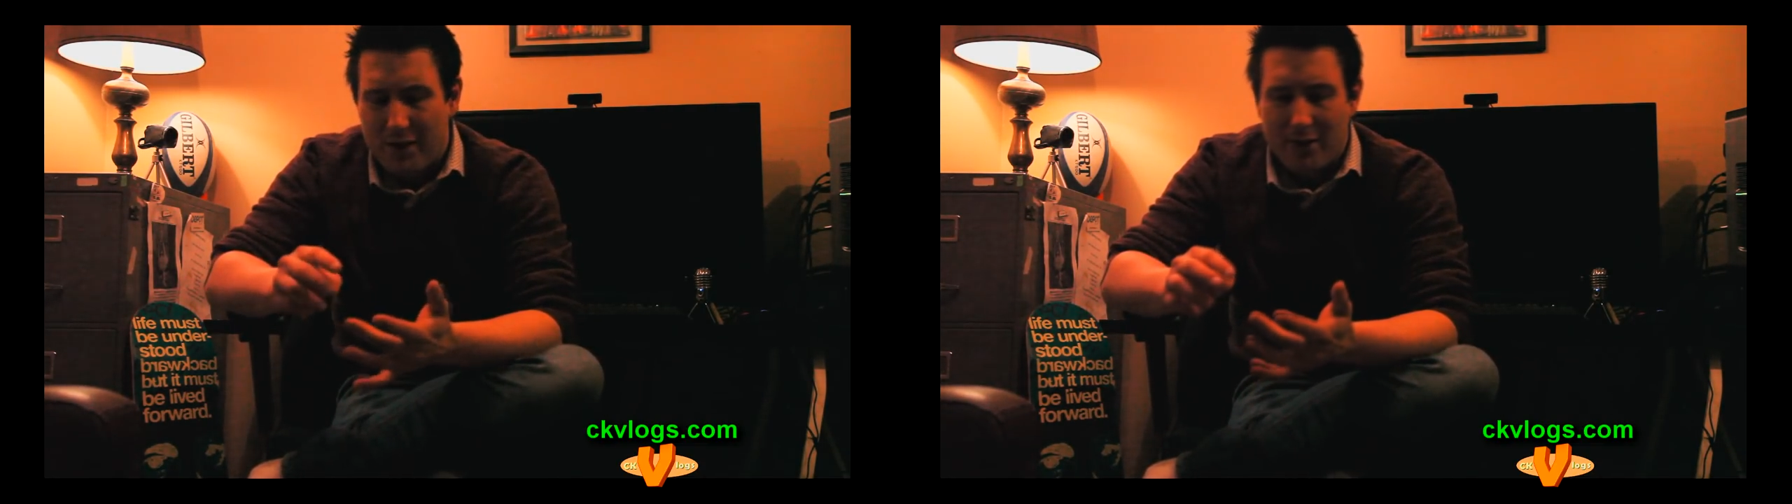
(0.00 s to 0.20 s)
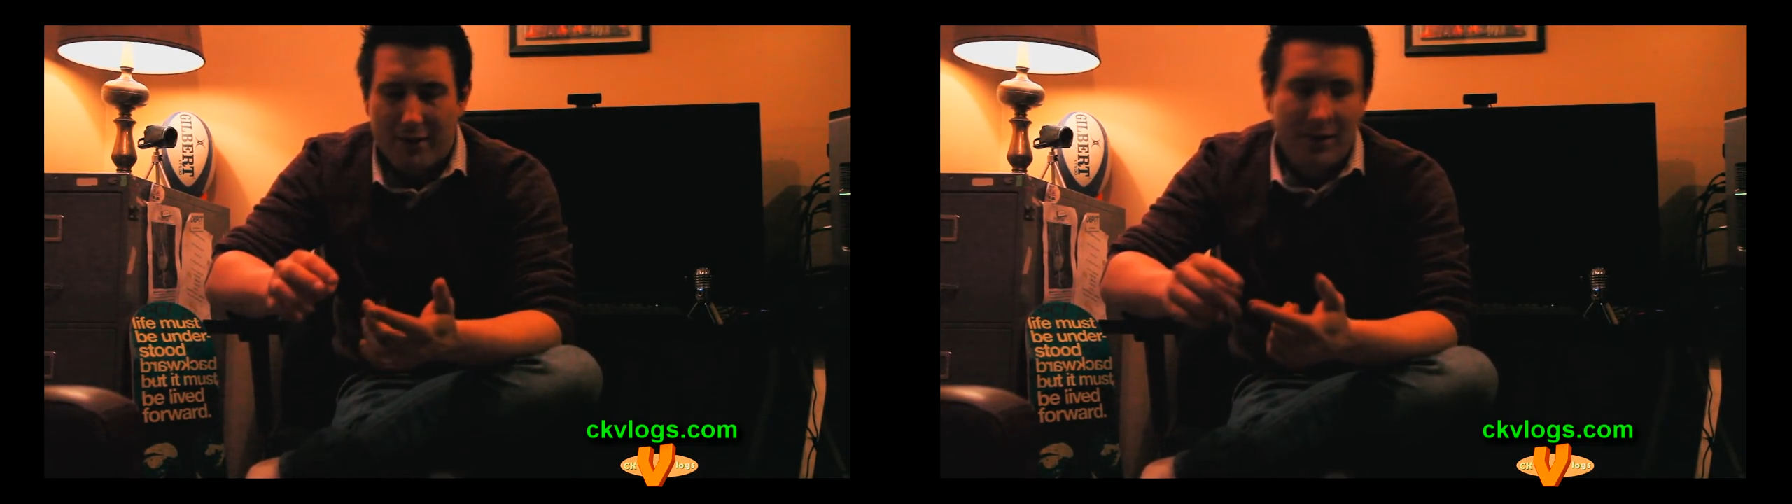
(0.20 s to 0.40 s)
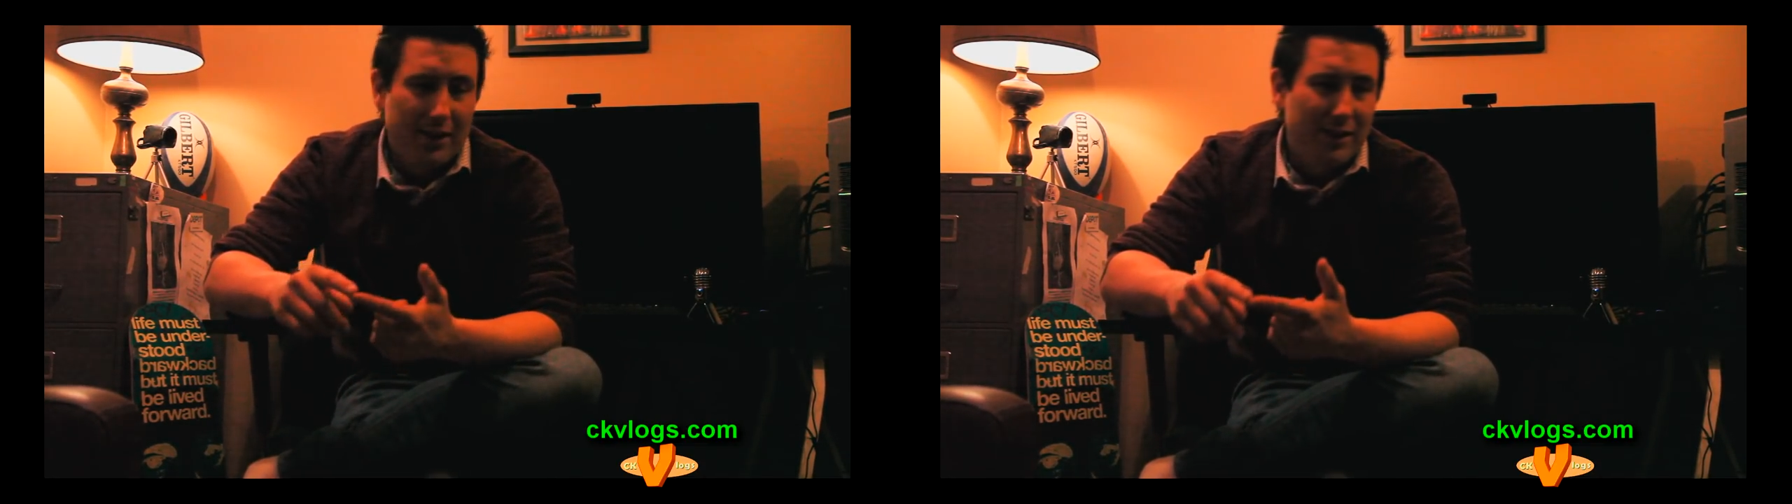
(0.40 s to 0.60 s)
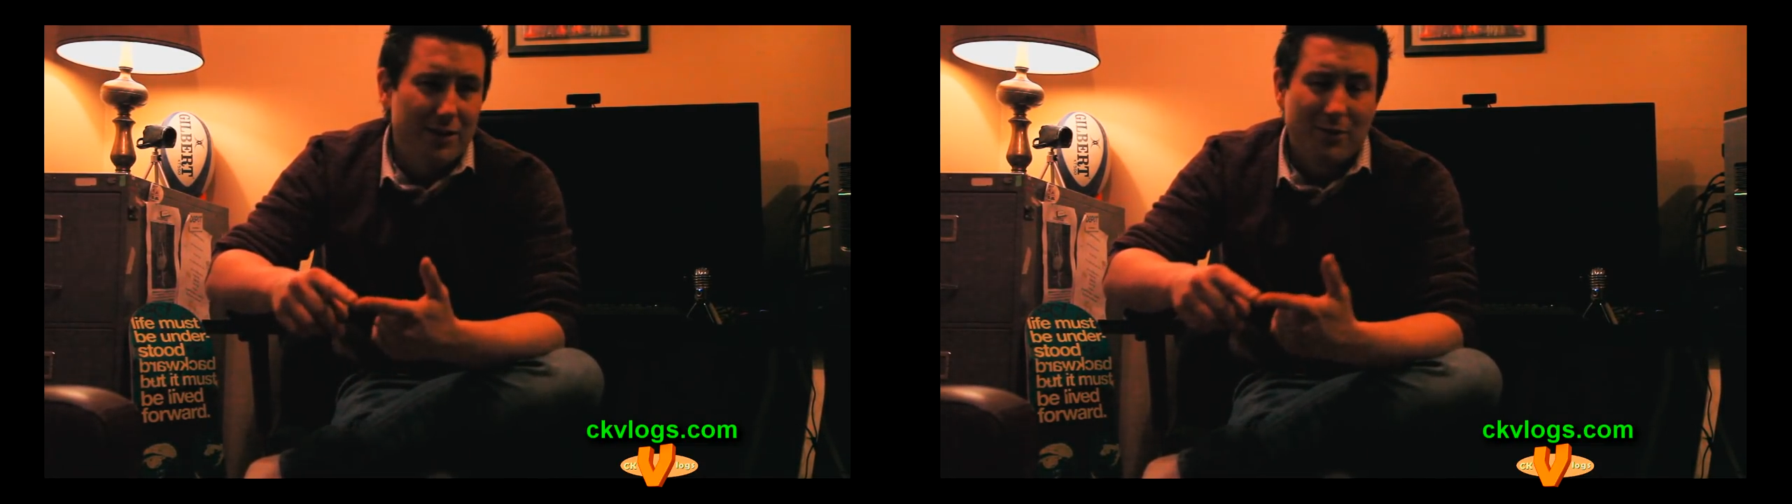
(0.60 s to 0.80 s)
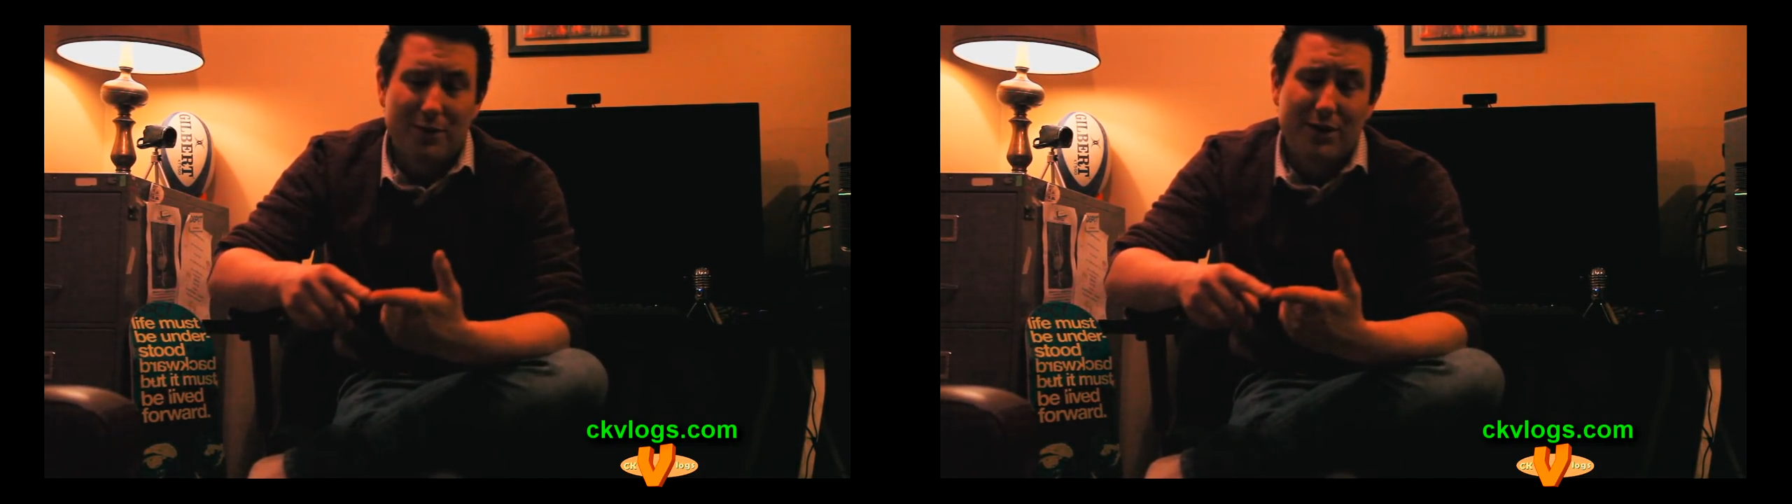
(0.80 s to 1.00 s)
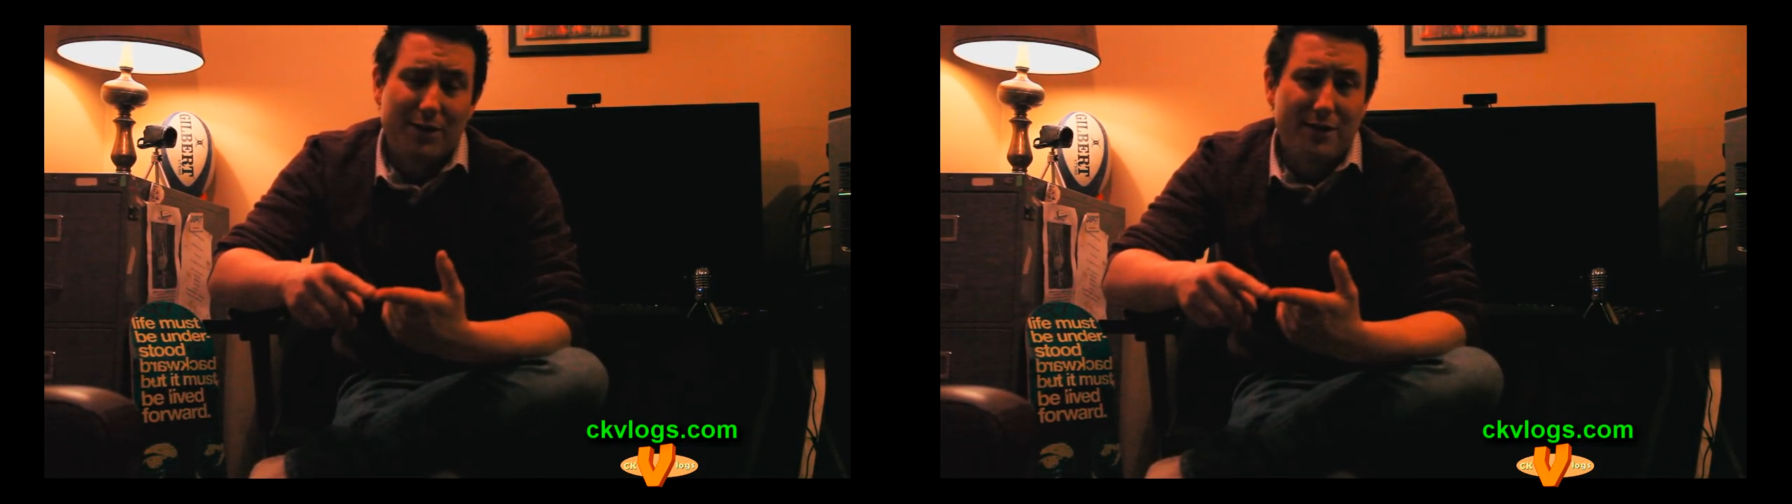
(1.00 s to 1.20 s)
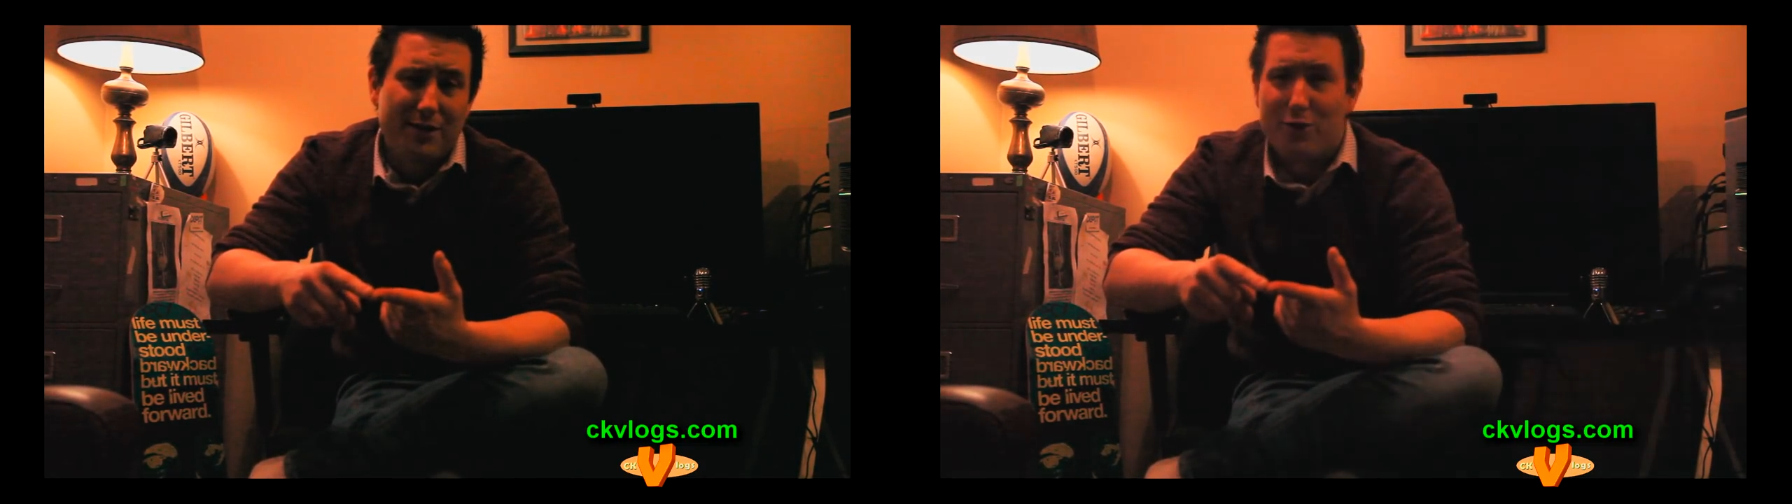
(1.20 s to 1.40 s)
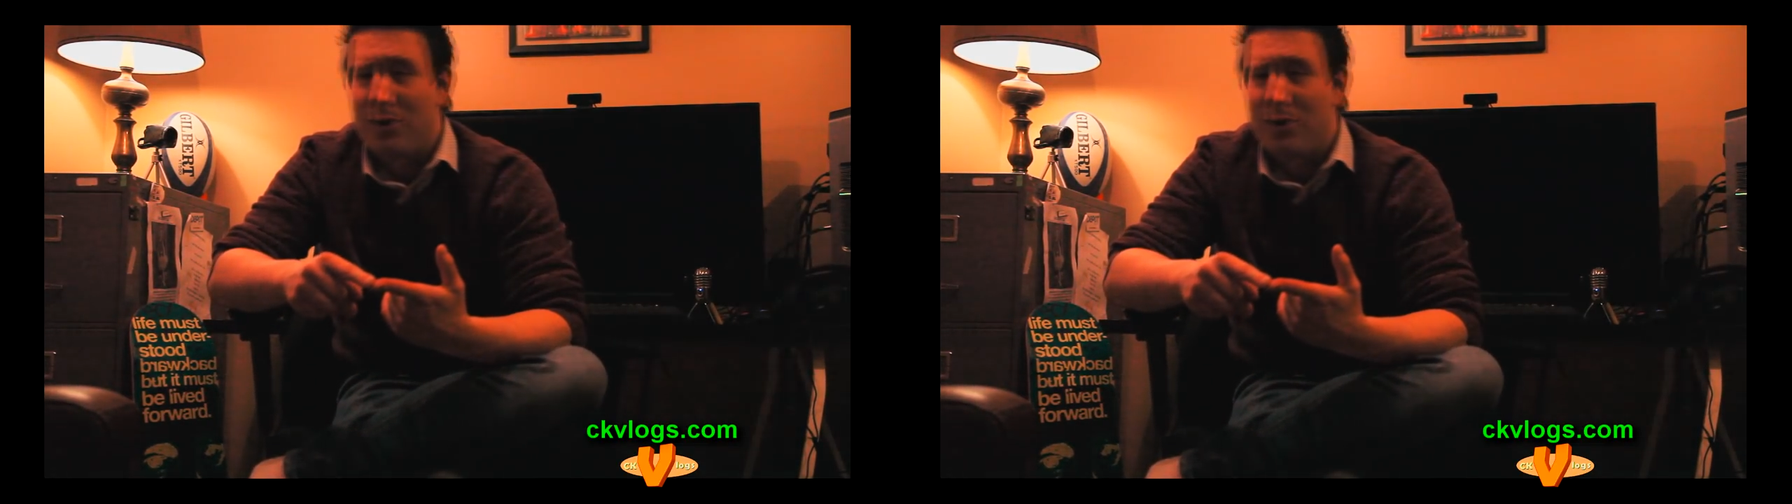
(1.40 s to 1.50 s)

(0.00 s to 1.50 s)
Uh, I can do steel stud and